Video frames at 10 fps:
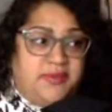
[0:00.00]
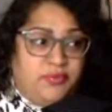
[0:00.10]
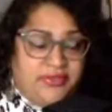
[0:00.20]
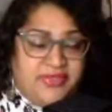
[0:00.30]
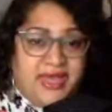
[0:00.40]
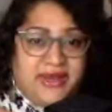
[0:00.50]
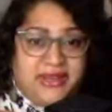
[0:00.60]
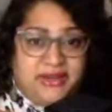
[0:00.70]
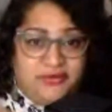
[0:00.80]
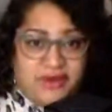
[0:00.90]
When that
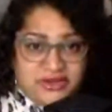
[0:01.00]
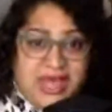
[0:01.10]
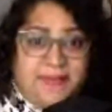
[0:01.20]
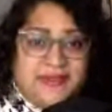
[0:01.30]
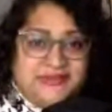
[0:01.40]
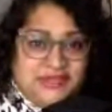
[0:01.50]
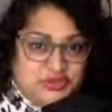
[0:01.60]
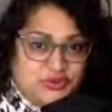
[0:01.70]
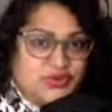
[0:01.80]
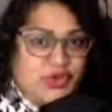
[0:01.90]
interaction happens, then
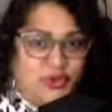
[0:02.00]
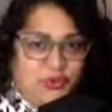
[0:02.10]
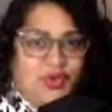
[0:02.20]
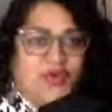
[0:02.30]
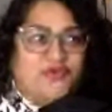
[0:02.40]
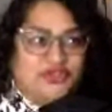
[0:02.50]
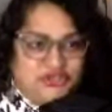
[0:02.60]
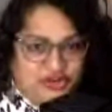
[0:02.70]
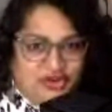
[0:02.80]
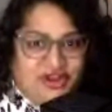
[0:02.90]
for
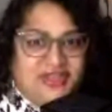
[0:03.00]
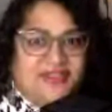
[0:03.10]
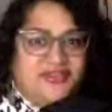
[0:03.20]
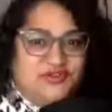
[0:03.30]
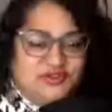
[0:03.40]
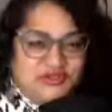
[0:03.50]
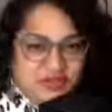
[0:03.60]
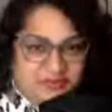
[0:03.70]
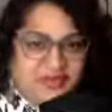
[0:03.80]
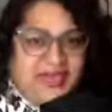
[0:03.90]
sure that there's
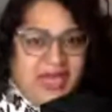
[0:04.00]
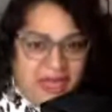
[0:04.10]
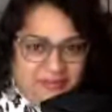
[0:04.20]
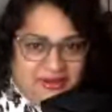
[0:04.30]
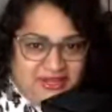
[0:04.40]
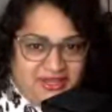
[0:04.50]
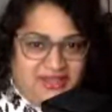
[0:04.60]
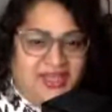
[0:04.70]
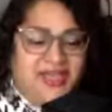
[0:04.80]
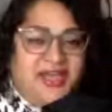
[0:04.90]
something happening